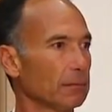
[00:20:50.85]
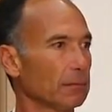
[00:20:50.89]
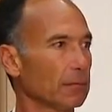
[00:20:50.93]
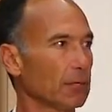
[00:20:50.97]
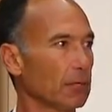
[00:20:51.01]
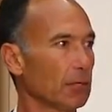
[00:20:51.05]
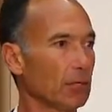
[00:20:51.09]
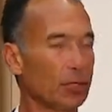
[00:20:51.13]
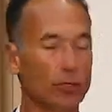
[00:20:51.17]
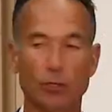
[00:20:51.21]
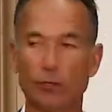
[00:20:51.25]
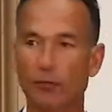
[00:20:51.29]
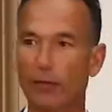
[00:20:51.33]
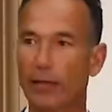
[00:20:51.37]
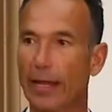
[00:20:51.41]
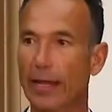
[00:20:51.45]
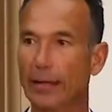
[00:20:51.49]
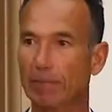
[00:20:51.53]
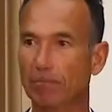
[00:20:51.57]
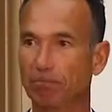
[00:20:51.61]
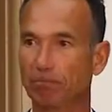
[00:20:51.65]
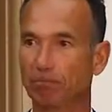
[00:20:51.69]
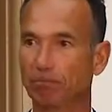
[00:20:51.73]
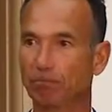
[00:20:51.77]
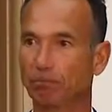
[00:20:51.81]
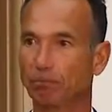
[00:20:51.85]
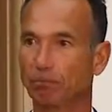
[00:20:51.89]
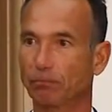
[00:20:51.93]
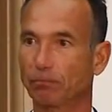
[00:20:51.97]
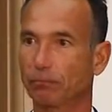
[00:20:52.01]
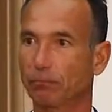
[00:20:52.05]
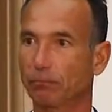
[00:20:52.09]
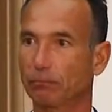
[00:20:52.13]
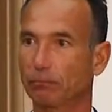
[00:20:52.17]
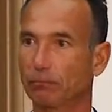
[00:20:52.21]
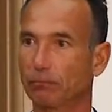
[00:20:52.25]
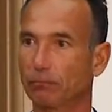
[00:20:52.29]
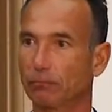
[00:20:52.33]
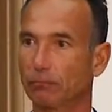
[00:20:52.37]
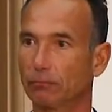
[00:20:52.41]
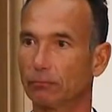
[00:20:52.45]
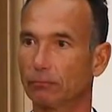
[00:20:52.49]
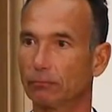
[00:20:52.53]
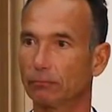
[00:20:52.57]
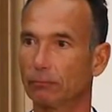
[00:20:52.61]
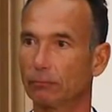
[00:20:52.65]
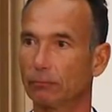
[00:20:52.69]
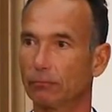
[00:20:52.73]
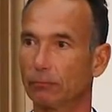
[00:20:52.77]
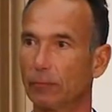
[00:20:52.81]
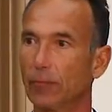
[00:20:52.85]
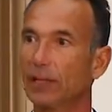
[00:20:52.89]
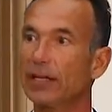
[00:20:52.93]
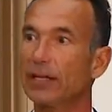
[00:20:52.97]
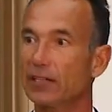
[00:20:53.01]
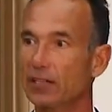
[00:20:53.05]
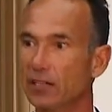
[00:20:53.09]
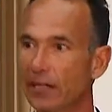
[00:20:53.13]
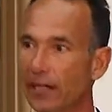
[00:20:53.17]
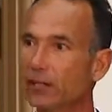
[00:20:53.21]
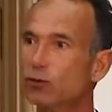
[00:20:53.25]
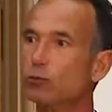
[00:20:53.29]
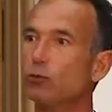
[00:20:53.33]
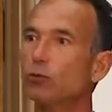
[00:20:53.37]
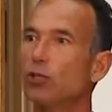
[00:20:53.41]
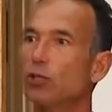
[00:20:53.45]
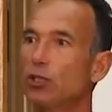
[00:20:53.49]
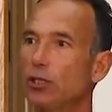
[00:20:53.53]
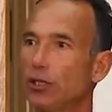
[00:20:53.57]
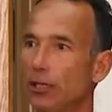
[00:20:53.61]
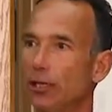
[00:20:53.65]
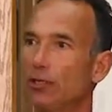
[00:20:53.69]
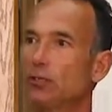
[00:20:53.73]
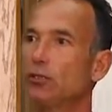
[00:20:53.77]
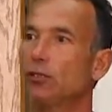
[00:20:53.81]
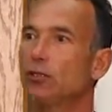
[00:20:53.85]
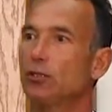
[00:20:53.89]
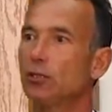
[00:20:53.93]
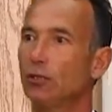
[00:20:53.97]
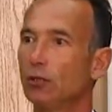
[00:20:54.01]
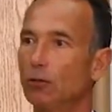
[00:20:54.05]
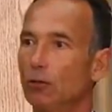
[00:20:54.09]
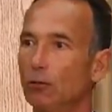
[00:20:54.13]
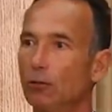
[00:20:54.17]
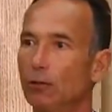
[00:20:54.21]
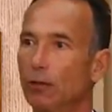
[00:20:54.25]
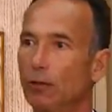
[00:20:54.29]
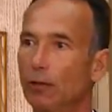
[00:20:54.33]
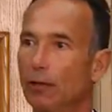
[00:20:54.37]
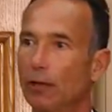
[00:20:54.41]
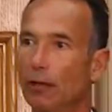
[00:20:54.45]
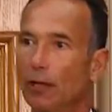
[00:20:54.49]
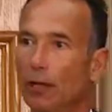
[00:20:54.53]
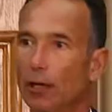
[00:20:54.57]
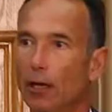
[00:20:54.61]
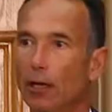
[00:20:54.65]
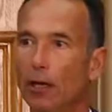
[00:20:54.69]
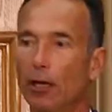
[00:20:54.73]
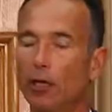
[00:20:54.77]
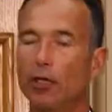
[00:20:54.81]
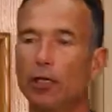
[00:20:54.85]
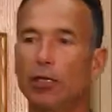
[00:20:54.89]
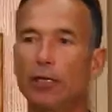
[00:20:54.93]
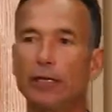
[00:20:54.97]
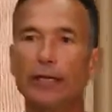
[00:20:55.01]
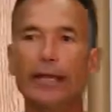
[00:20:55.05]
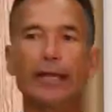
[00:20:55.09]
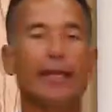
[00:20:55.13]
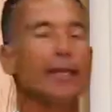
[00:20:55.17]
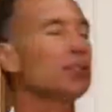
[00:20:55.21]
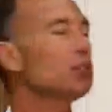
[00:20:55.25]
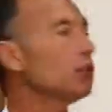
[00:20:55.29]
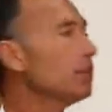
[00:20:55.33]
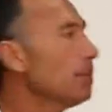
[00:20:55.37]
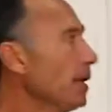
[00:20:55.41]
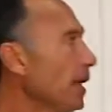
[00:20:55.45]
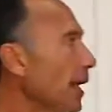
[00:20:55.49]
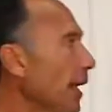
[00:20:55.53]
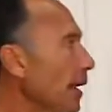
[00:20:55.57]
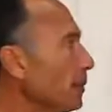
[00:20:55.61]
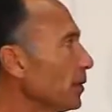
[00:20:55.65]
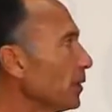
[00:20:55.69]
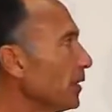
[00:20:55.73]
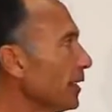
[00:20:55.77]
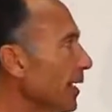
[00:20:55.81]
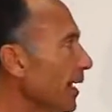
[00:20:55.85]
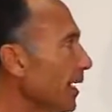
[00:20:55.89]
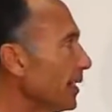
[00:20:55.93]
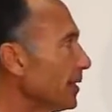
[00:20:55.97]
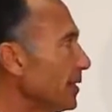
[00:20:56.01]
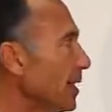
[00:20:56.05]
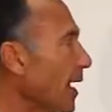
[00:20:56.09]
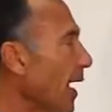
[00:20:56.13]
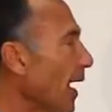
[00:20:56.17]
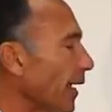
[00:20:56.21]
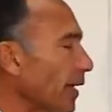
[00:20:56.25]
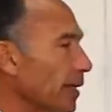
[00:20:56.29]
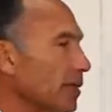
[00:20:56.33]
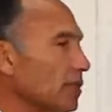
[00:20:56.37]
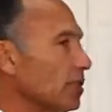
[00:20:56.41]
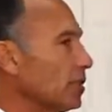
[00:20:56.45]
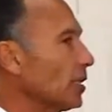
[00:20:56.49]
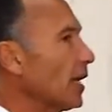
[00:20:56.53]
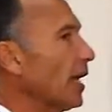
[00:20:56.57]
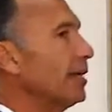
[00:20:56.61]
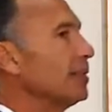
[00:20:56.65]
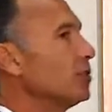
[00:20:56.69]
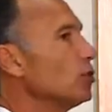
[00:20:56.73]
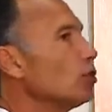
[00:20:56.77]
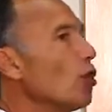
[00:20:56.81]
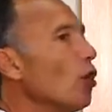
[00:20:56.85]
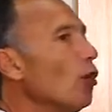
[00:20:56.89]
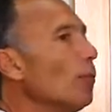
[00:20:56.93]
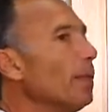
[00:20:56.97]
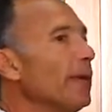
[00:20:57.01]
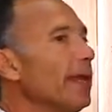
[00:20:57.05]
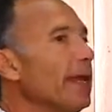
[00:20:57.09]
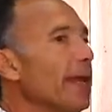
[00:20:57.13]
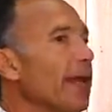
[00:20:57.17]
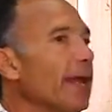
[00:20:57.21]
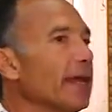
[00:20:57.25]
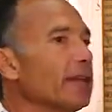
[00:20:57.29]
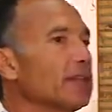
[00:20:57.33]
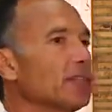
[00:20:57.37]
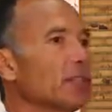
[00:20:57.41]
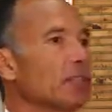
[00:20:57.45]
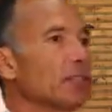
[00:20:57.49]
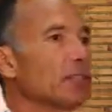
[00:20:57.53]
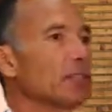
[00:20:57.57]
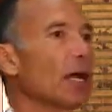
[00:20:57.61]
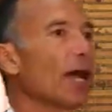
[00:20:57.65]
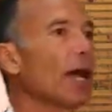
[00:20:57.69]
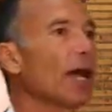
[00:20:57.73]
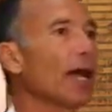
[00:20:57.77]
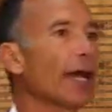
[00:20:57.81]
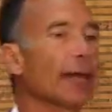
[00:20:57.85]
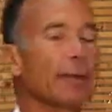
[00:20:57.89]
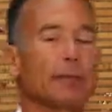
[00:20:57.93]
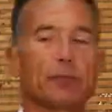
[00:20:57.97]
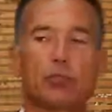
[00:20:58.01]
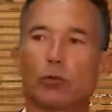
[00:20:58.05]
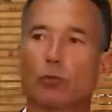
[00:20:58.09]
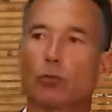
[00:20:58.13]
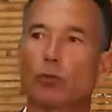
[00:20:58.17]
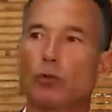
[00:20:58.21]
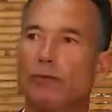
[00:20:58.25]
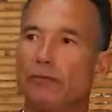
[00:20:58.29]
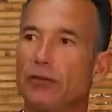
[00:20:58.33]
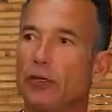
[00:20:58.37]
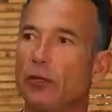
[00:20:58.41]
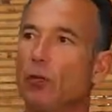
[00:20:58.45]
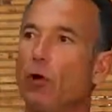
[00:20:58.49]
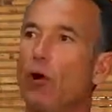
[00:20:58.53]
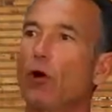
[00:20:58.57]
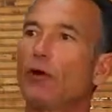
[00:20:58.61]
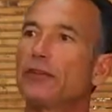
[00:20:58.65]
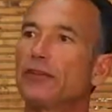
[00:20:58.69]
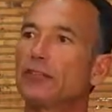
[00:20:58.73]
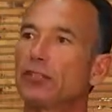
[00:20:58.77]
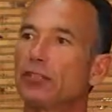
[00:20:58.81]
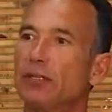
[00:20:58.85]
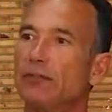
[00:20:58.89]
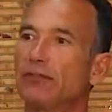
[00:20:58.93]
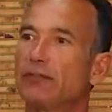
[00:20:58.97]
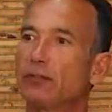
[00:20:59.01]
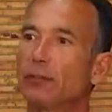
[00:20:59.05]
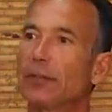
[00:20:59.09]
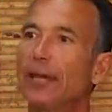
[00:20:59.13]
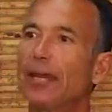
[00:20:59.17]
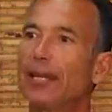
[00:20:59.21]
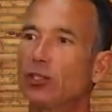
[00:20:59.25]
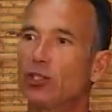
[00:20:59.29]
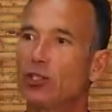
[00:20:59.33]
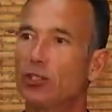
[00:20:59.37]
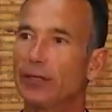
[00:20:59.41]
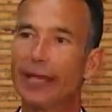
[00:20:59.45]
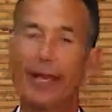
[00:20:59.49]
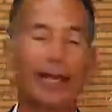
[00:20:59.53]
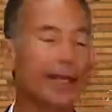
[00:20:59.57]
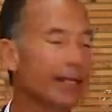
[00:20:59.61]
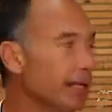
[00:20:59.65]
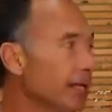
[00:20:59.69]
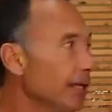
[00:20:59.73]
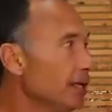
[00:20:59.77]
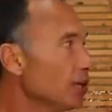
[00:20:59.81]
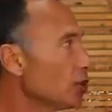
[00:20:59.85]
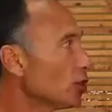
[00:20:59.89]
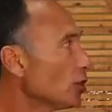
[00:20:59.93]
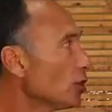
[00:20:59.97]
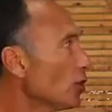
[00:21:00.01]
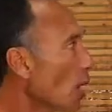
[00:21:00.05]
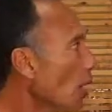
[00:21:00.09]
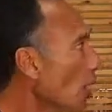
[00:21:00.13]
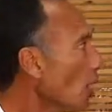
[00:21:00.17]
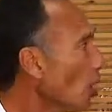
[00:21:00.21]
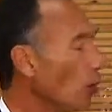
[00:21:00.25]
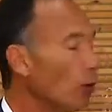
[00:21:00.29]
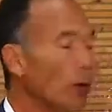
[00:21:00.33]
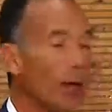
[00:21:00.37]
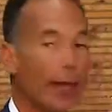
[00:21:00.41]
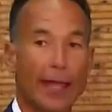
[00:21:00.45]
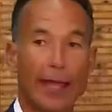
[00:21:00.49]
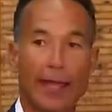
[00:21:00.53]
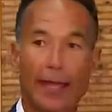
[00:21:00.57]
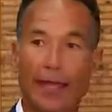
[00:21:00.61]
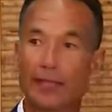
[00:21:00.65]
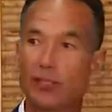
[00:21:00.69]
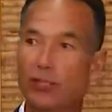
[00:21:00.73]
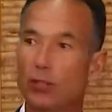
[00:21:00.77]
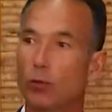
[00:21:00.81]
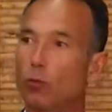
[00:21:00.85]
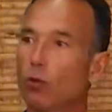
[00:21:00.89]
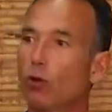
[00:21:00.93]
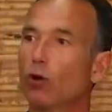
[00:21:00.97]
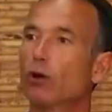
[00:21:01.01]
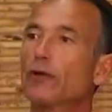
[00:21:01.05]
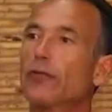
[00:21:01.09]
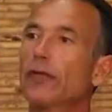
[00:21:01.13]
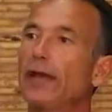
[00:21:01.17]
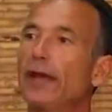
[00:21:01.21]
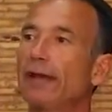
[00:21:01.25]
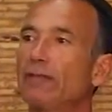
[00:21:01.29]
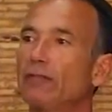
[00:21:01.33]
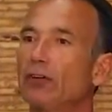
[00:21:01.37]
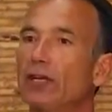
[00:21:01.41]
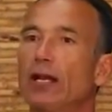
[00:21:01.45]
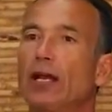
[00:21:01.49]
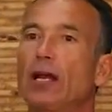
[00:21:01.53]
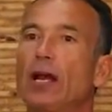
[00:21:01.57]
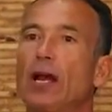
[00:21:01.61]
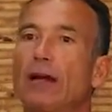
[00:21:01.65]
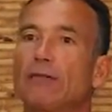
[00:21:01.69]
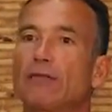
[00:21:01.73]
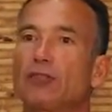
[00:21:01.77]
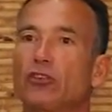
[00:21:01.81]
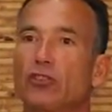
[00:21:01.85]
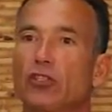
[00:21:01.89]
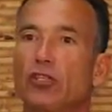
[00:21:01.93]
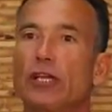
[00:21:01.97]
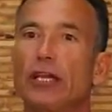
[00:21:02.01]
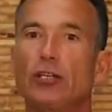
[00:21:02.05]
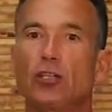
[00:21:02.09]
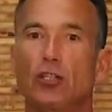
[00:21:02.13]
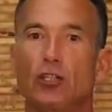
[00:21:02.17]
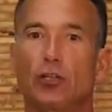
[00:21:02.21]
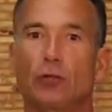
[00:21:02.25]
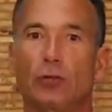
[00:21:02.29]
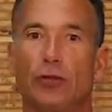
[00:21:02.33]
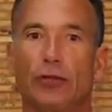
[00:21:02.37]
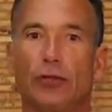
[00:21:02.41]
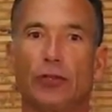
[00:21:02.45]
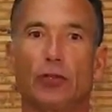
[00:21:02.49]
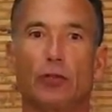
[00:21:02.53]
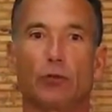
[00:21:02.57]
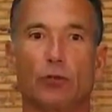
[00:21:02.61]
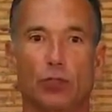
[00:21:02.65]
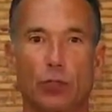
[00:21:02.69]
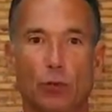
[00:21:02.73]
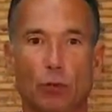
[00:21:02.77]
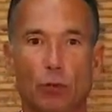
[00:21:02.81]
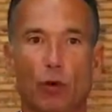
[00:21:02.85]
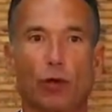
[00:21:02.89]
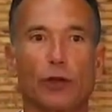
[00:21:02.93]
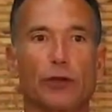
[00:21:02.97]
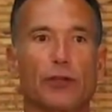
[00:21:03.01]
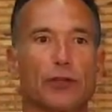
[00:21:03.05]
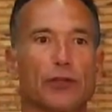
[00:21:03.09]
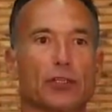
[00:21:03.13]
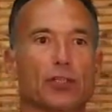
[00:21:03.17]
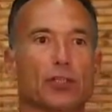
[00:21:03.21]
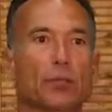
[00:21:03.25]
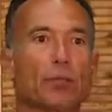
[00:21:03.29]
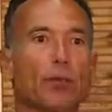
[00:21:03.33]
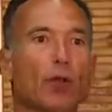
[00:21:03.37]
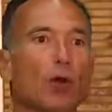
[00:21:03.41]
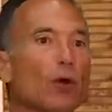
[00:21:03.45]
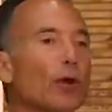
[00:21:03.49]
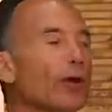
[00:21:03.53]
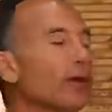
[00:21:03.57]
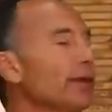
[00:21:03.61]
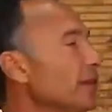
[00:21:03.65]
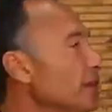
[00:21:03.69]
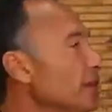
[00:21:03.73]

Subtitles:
Can you do that? Because that's what you need to do. You need to be able to get that concise. Nobody has the time to review all this information. They need to know, is it worth having a conversation with you? Is it worth exploring